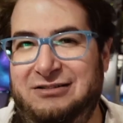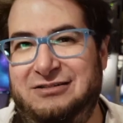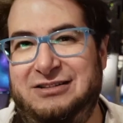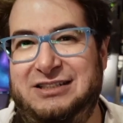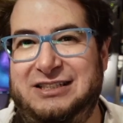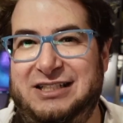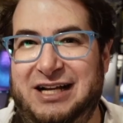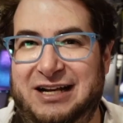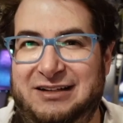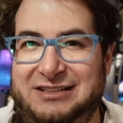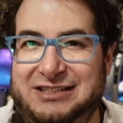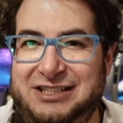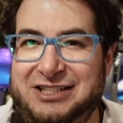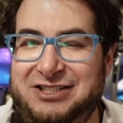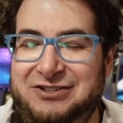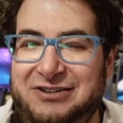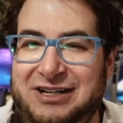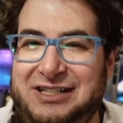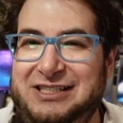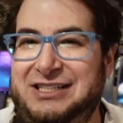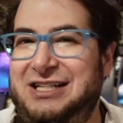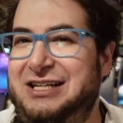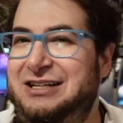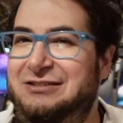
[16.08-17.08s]
sounds
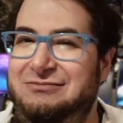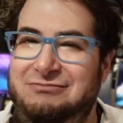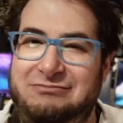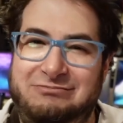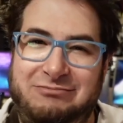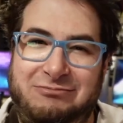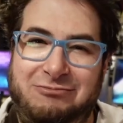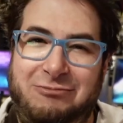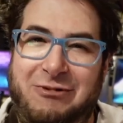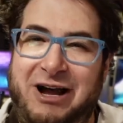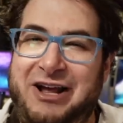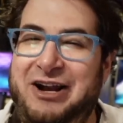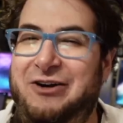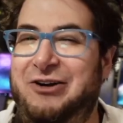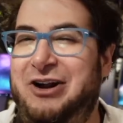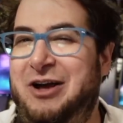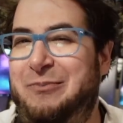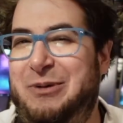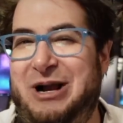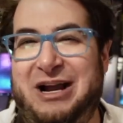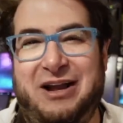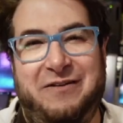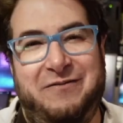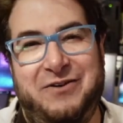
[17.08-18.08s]
interesting. Why don't
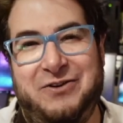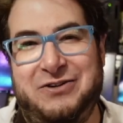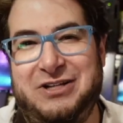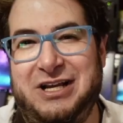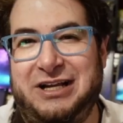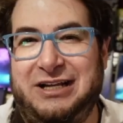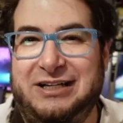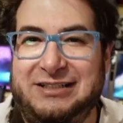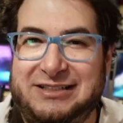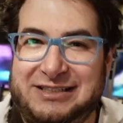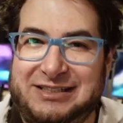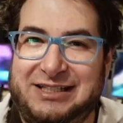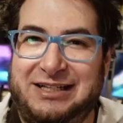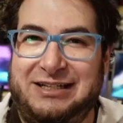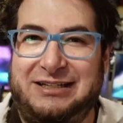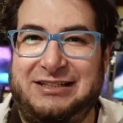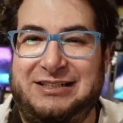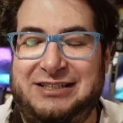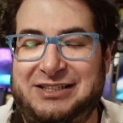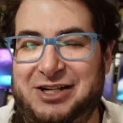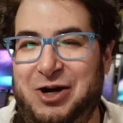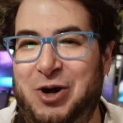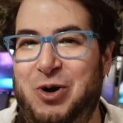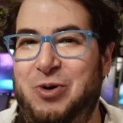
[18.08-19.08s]
I buy a few tickets?
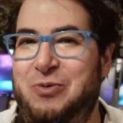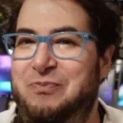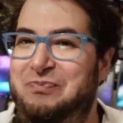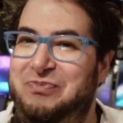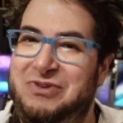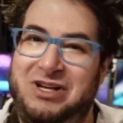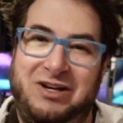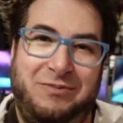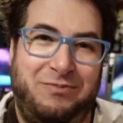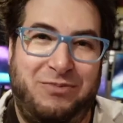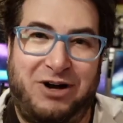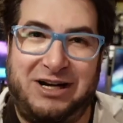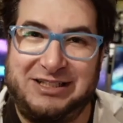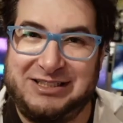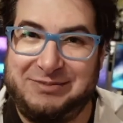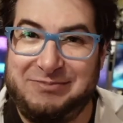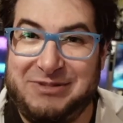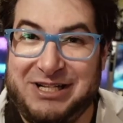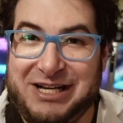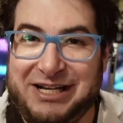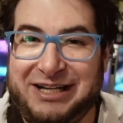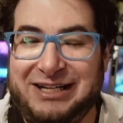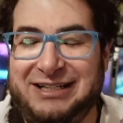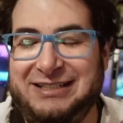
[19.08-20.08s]
So bought
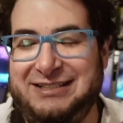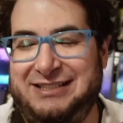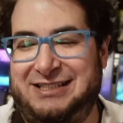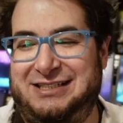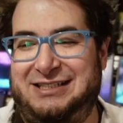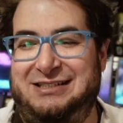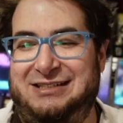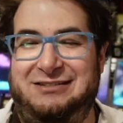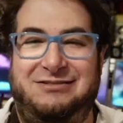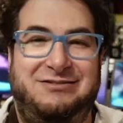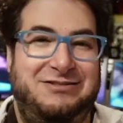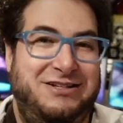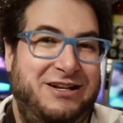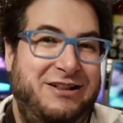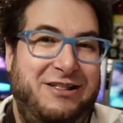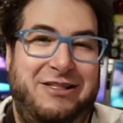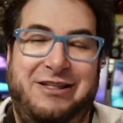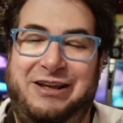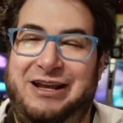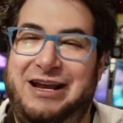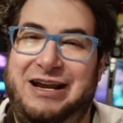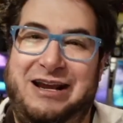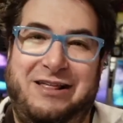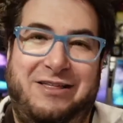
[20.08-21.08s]
some tickets, didn't
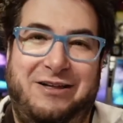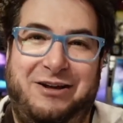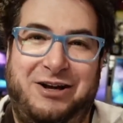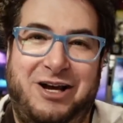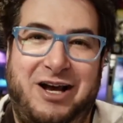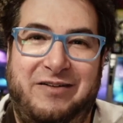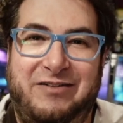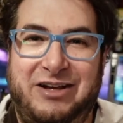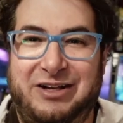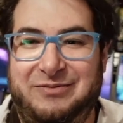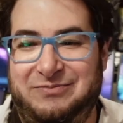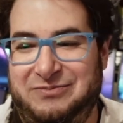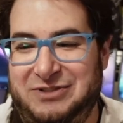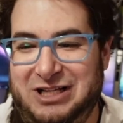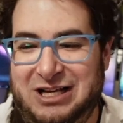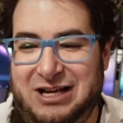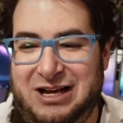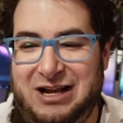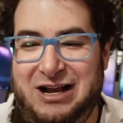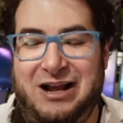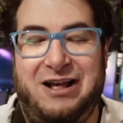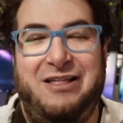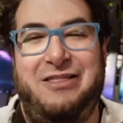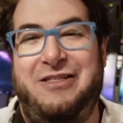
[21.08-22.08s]
think anything of it.
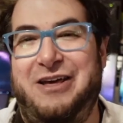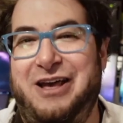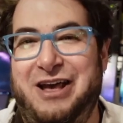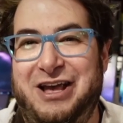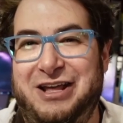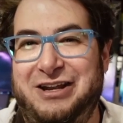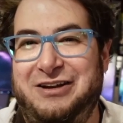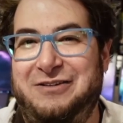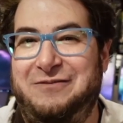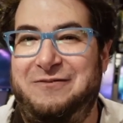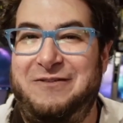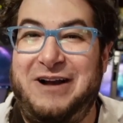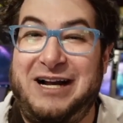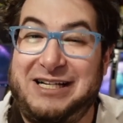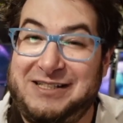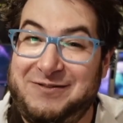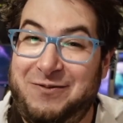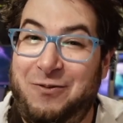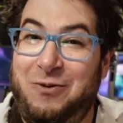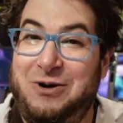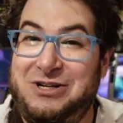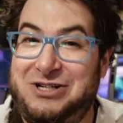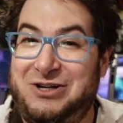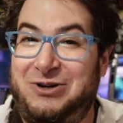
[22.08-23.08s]
Then fast
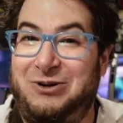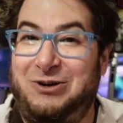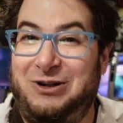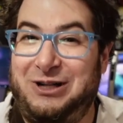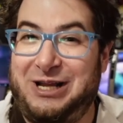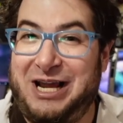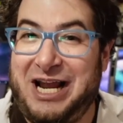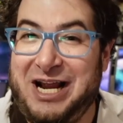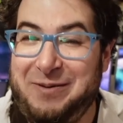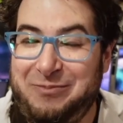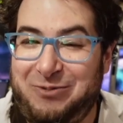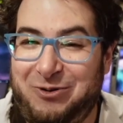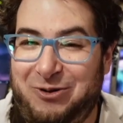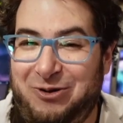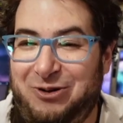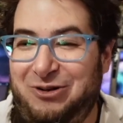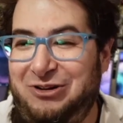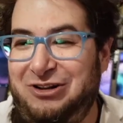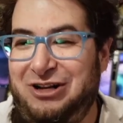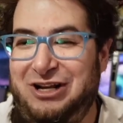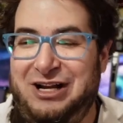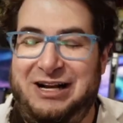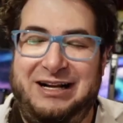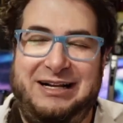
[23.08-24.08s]
forward to early
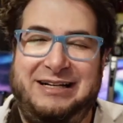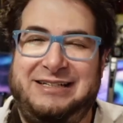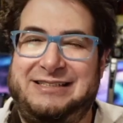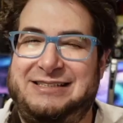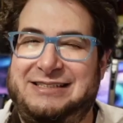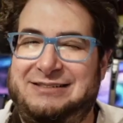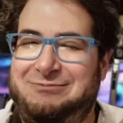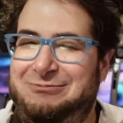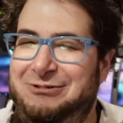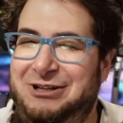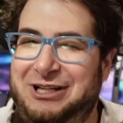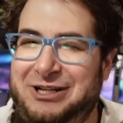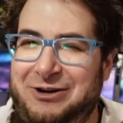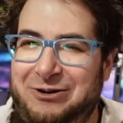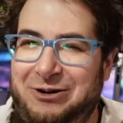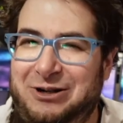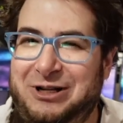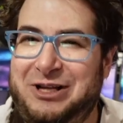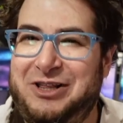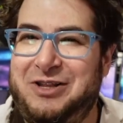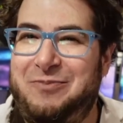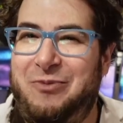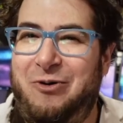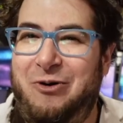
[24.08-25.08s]
April, it's really
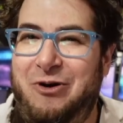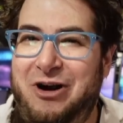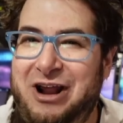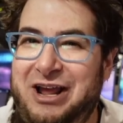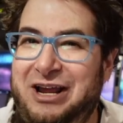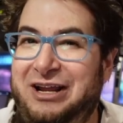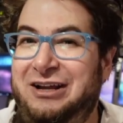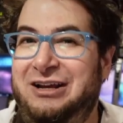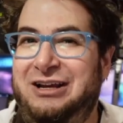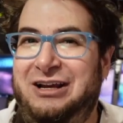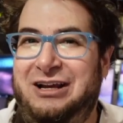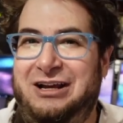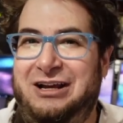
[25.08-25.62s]
early in the morning,